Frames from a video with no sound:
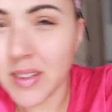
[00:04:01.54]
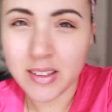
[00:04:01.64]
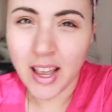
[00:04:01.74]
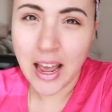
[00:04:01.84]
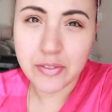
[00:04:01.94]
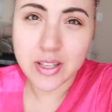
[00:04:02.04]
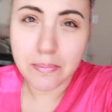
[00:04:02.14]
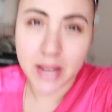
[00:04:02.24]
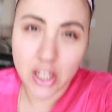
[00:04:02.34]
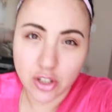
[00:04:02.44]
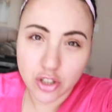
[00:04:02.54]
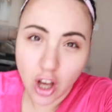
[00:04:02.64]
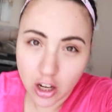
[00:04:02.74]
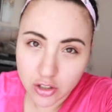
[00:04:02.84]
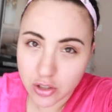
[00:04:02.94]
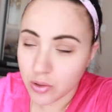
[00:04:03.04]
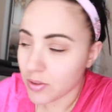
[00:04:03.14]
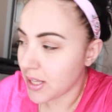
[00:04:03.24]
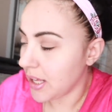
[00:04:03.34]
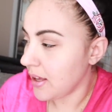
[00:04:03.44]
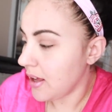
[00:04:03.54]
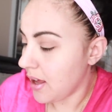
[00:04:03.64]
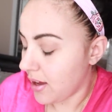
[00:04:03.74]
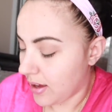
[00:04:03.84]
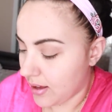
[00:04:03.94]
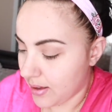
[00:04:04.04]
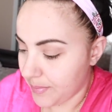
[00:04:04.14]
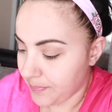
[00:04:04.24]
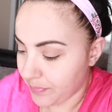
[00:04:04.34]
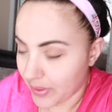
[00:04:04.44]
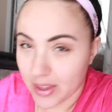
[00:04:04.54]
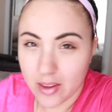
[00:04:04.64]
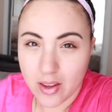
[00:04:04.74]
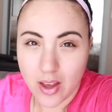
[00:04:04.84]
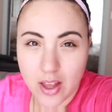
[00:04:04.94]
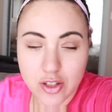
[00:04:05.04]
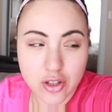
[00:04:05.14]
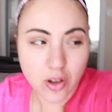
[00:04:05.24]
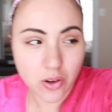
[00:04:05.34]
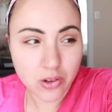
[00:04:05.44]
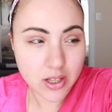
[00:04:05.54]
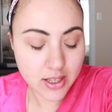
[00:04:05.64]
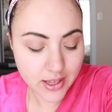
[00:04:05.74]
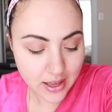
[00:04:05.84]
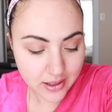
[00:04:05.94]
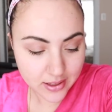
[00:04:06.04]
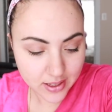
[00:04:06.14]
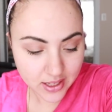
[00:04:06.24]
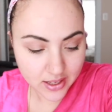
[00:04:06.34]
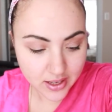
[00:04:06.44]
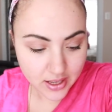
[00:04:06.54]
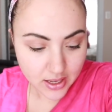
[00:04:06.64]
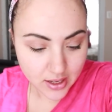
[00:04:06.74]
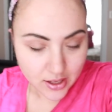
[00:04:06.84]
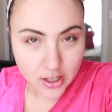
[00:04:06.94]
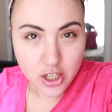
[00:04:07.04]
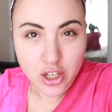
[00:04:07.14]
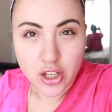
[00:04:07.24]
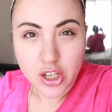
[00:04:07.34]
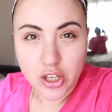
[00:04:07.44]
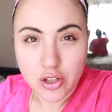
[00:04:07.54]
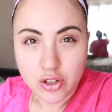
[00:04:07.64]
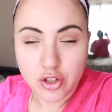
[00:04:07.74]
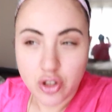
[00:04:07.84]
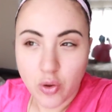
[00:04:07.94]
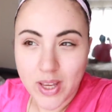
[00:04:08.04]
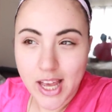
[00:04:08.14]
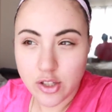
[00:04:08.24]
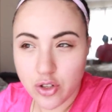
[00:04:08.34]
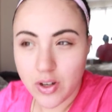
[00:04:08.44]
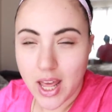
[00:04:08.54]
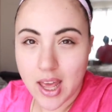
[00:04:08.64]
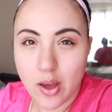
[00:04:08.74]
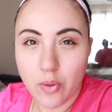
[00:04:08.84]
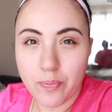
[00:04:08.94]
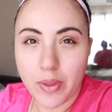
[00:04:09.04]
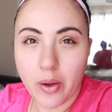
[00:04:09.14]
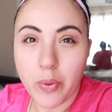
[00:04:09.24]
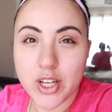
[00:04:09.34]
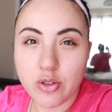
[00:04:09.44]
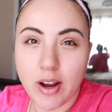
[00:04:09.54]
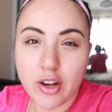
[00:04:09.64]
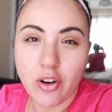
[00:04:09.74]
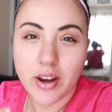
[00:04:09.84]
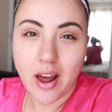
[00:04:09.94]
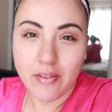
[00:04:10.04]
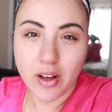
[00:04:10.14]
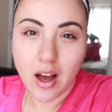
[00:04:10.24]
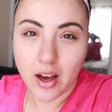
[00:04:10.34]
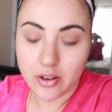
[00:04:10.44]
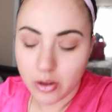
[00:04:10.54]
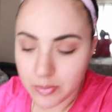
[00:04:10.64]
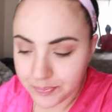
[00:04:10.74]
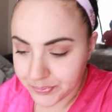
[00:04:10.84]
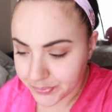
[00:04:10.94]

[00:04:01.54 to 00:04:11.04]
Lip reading: to have somebody to talk to. So yesterday we tried her on avocado.